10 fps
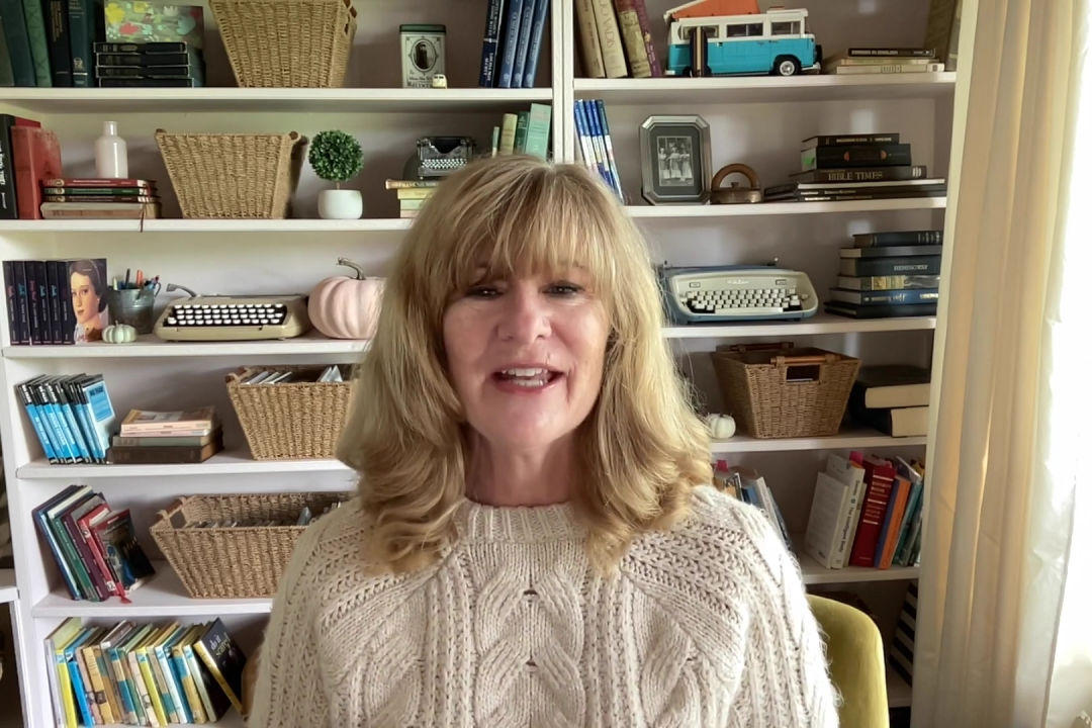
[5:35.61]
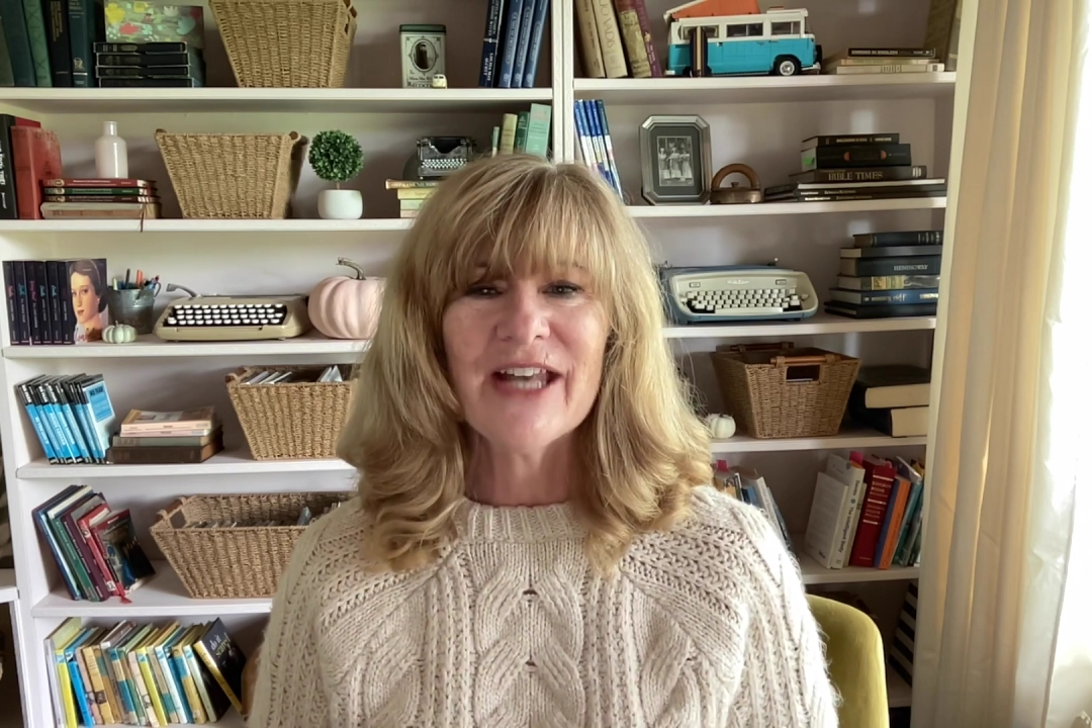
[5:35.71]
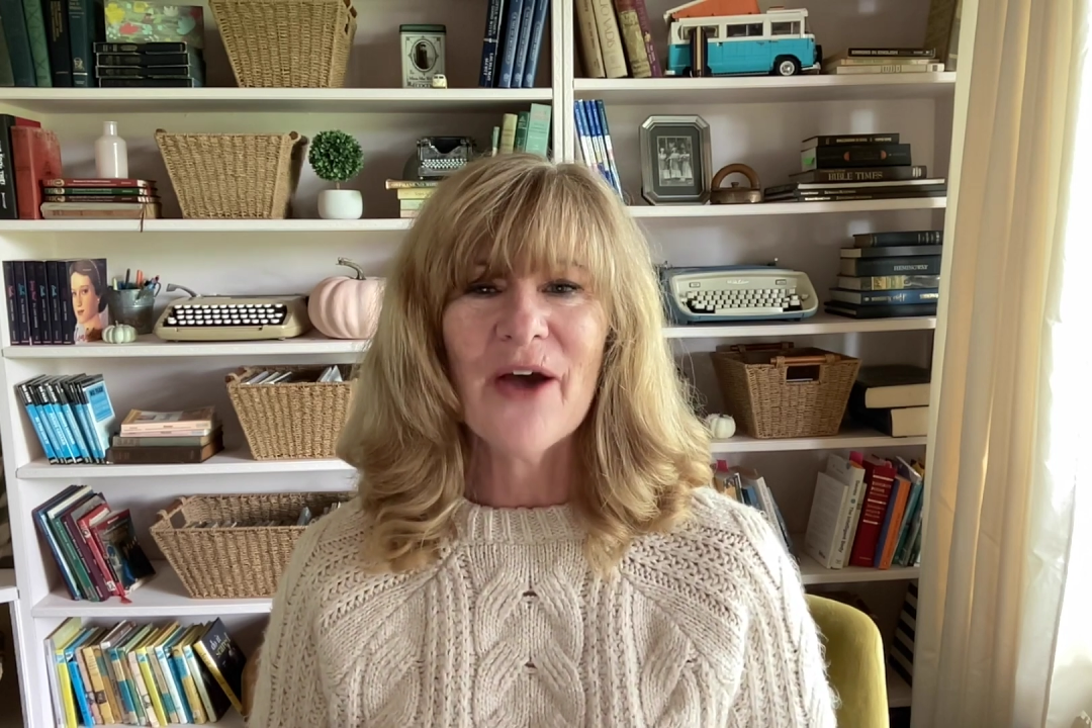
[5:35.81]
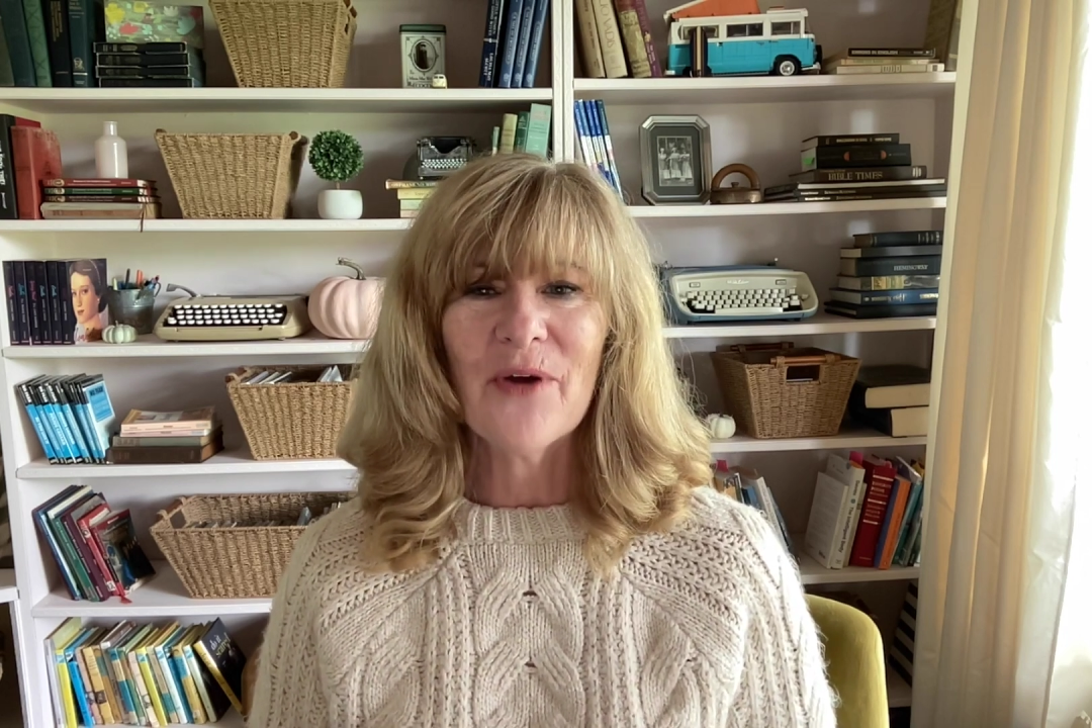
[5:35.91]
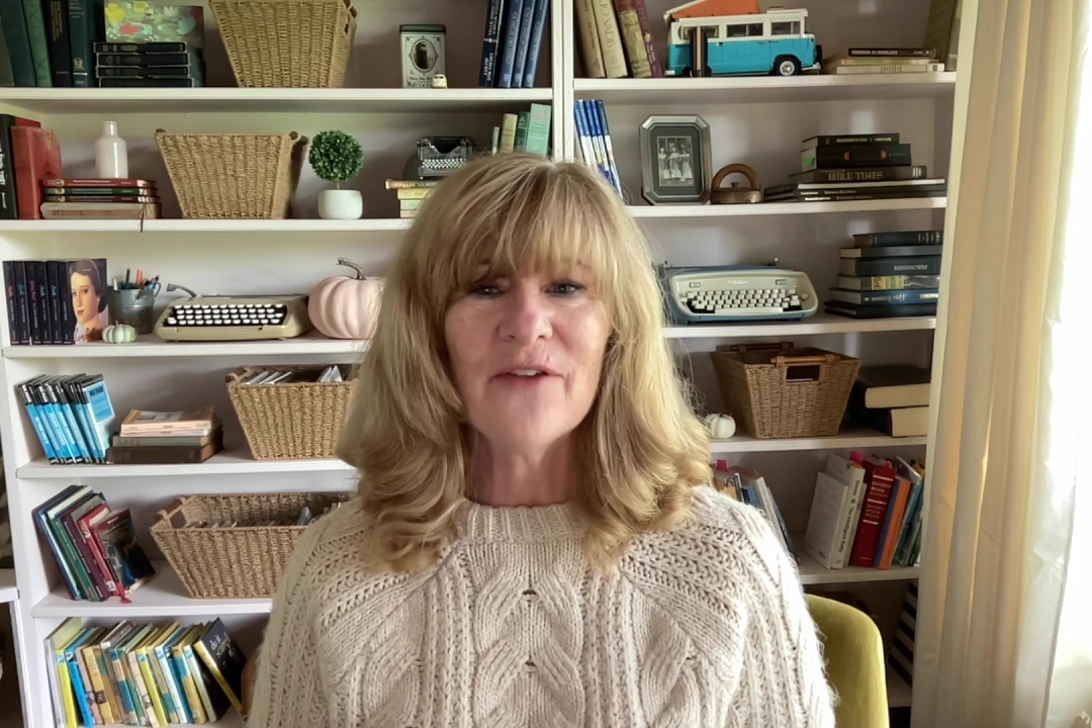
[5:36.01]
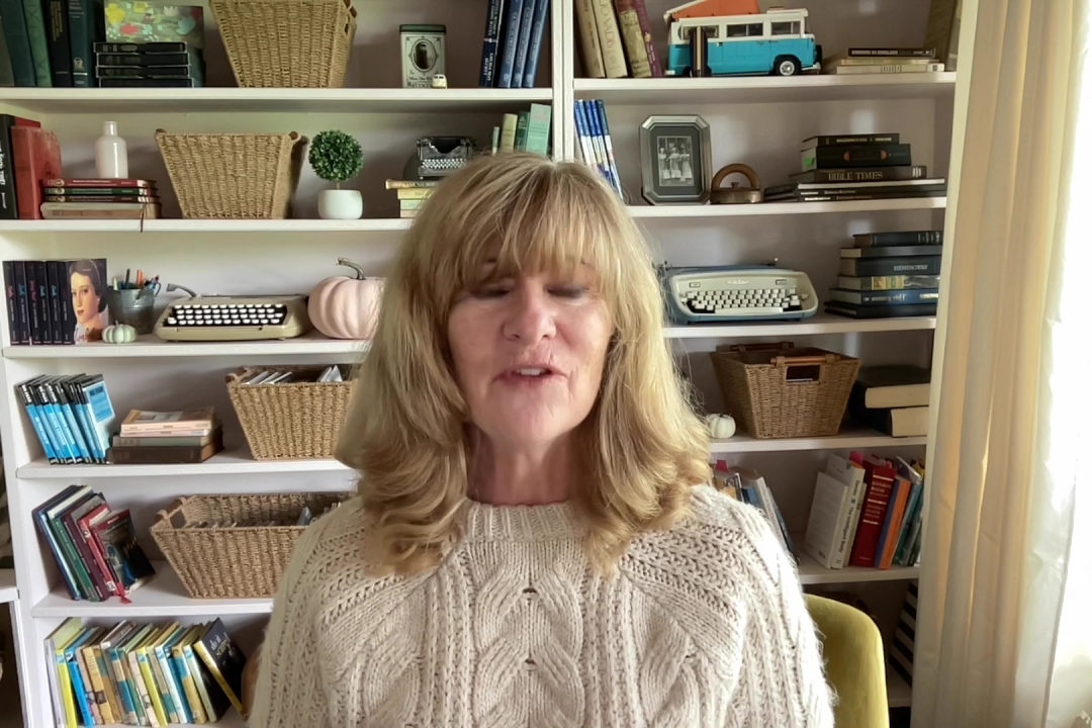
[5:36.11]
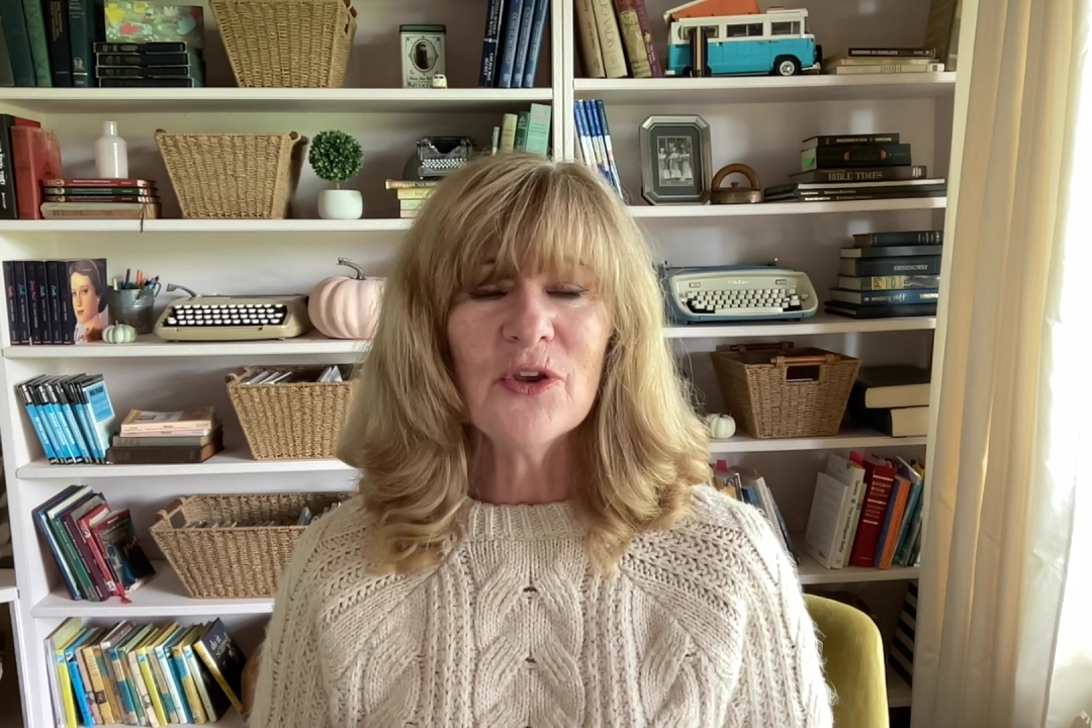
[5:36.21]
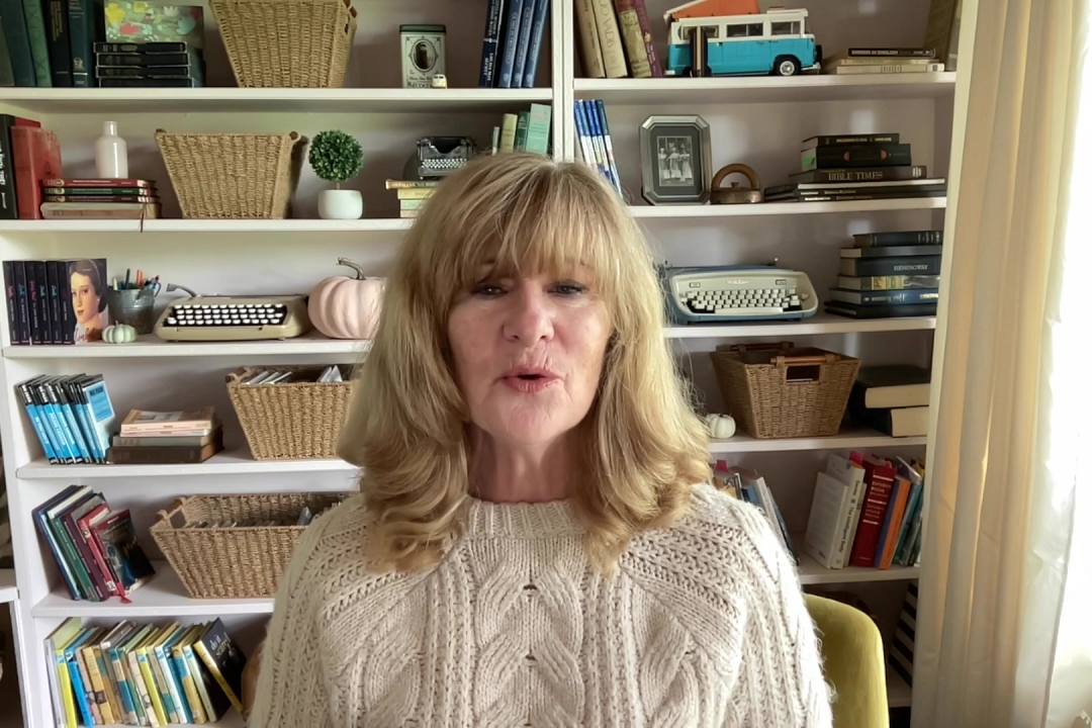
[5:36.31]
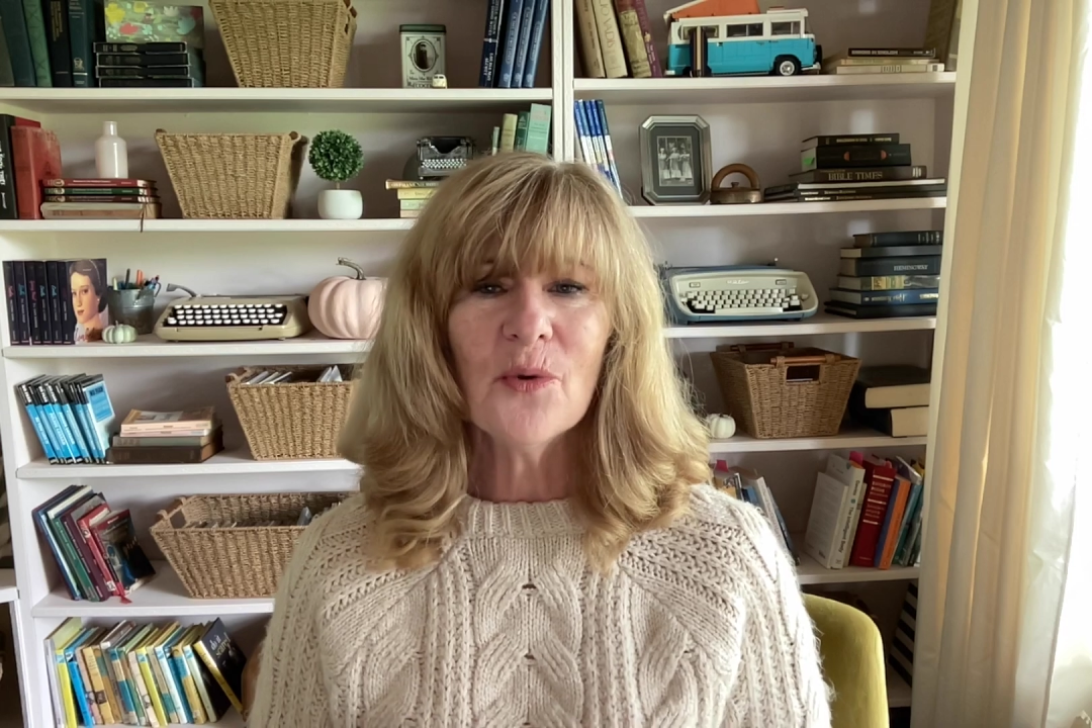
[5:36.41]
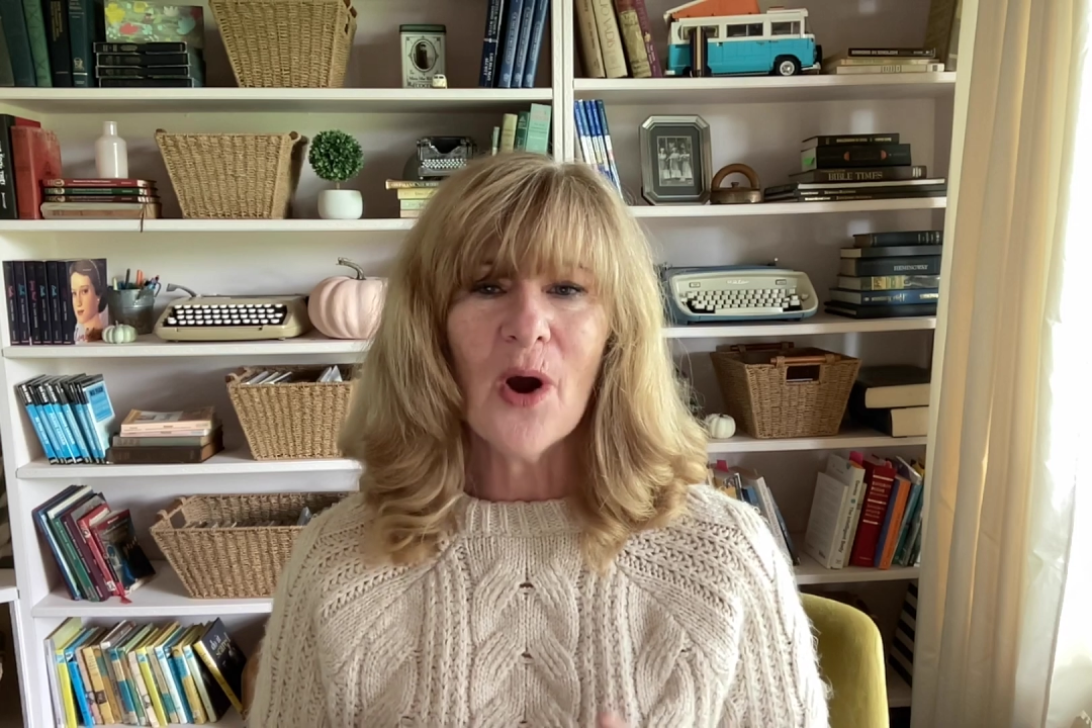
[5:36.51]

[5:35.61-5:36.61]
Now, if you